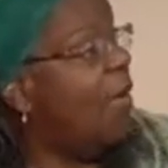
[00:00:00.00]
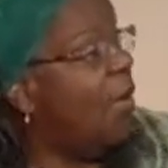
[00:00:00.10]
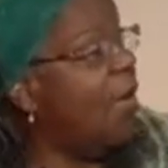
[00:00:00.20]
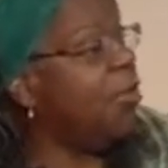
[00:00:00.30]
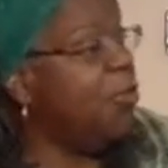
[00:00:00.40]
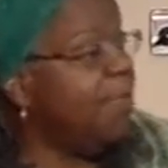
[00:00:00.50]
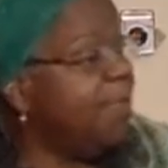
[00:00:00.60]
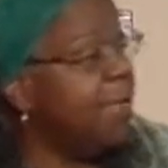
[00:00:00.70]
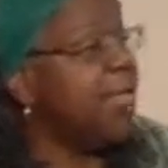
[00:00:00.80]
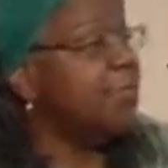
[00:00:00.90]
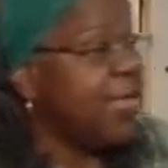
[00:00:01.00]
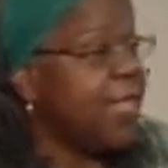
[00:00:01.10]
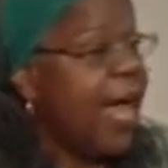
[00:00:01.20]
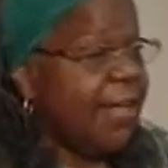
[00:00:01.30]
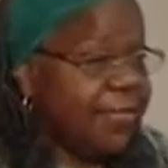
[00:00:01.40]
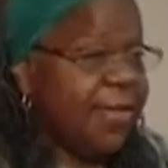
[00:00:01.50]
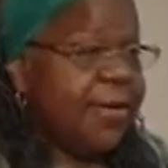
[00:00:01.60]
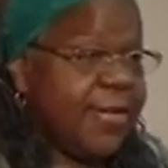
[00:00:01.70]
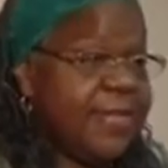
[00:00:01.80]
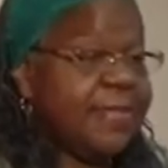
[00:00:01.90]
on human beings without their
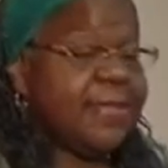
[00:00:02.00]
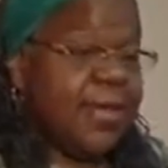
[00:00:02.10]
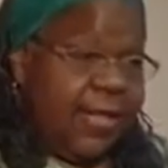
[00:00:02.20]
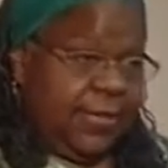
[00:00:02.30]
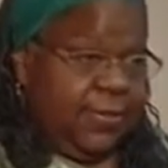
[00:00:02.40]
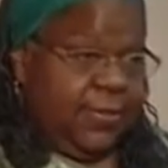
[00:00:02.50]
consent.